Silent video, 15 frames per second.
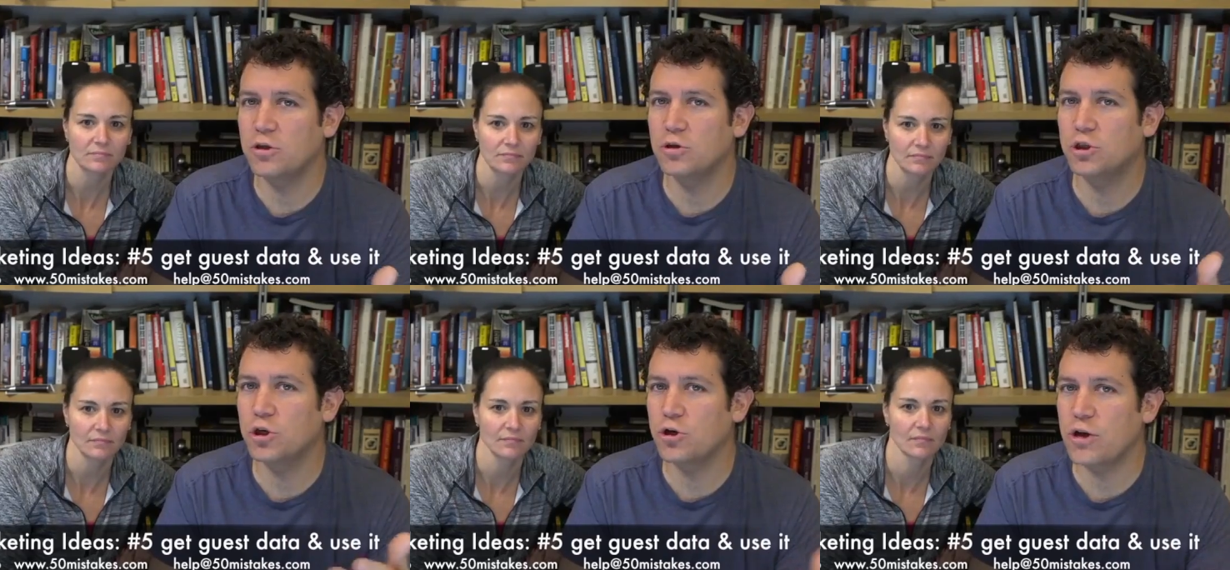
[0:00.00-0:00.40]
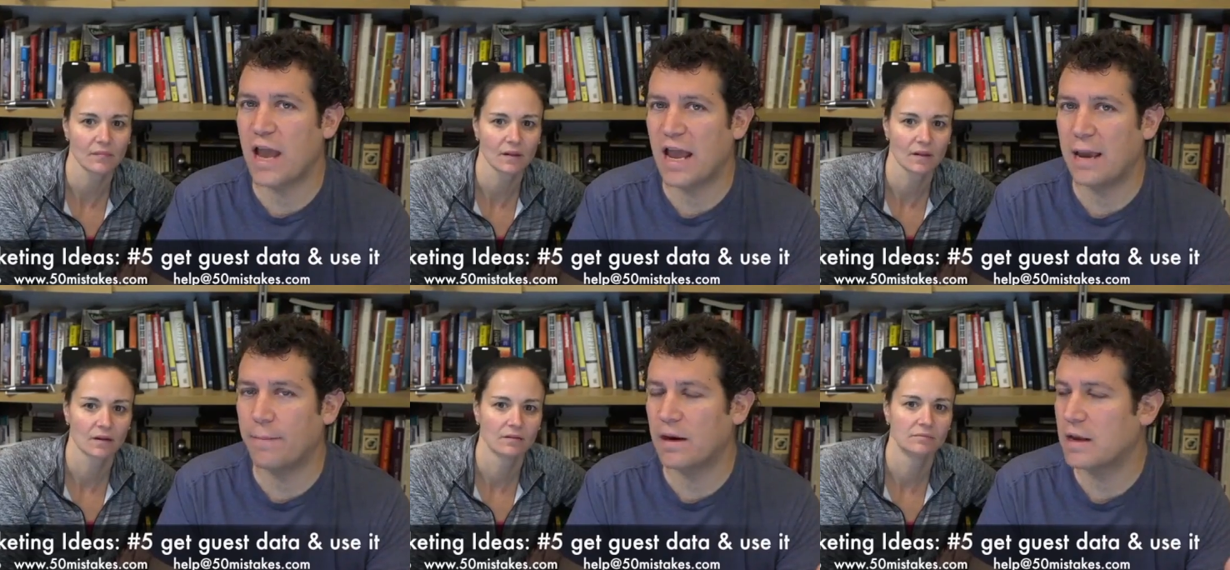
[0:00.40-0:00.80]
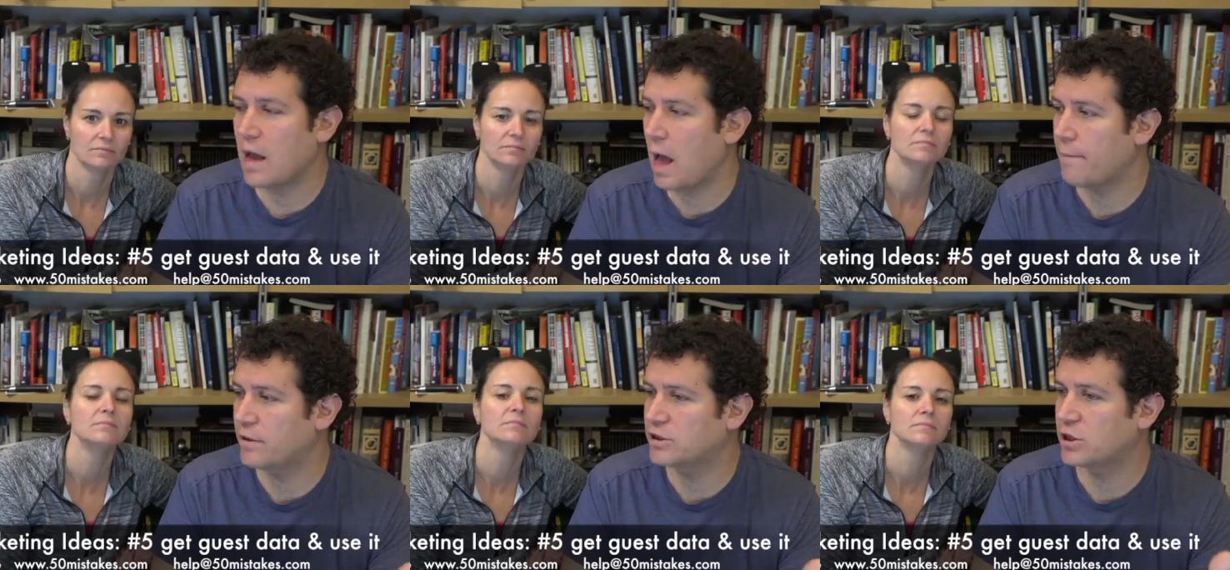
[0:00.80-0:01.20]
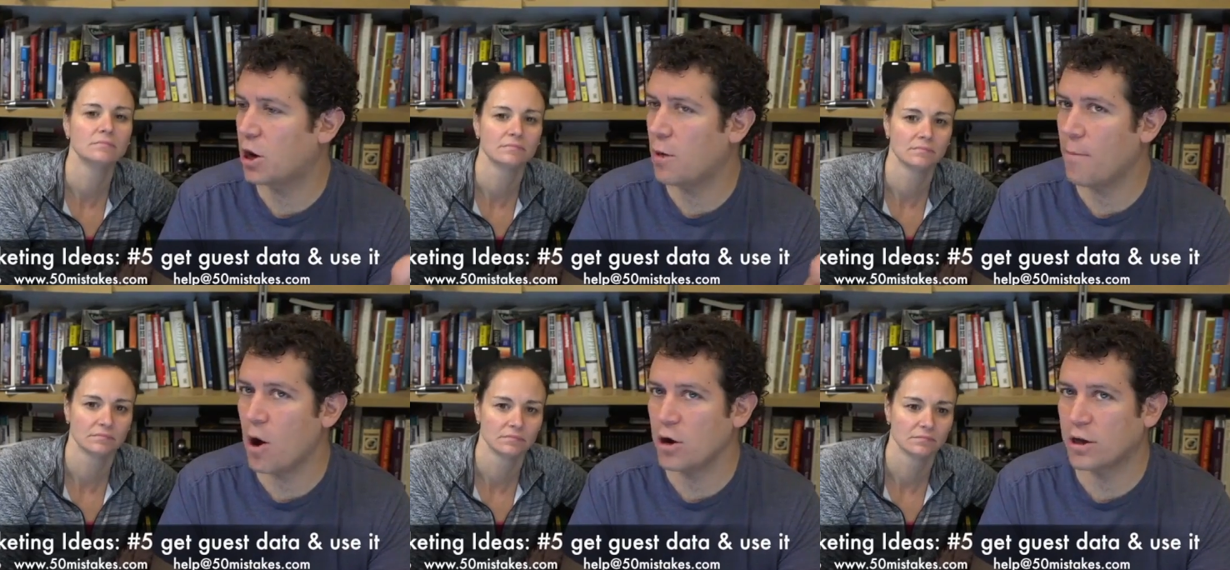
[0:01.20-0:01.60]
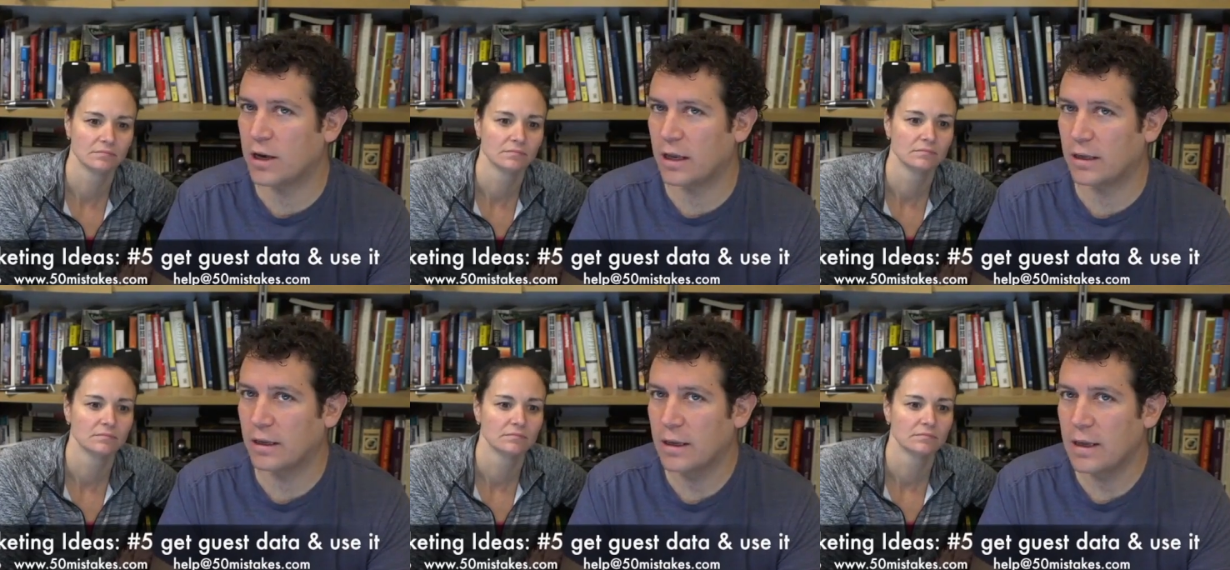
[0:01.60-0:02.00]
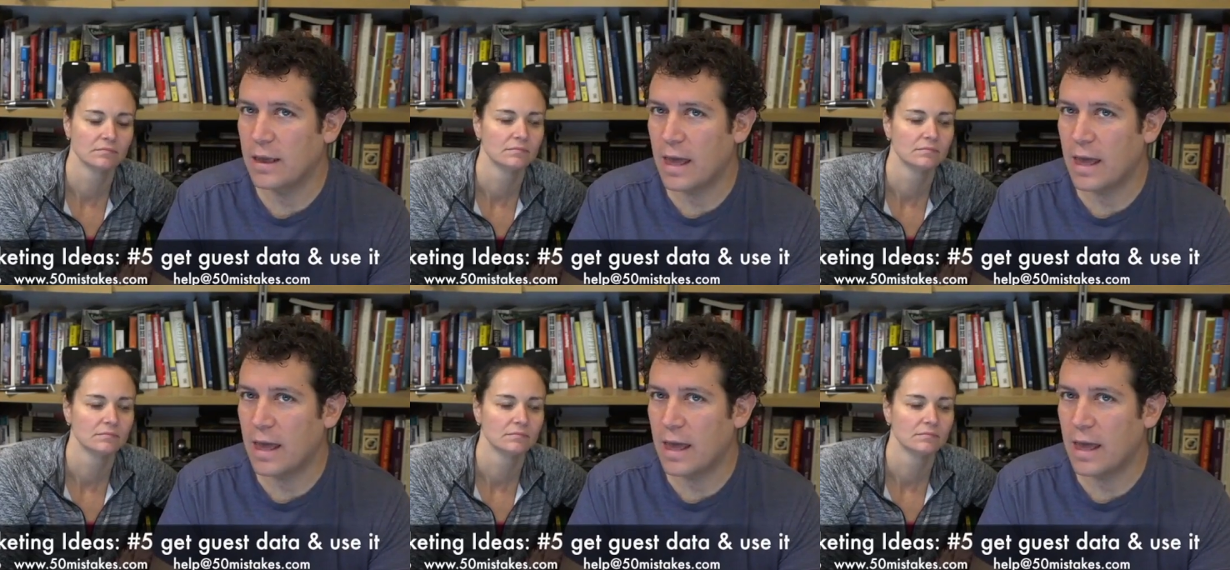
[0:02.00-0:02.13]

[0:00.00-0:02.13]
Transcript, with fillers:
Speaker 1: to use your name and comments in our marketing?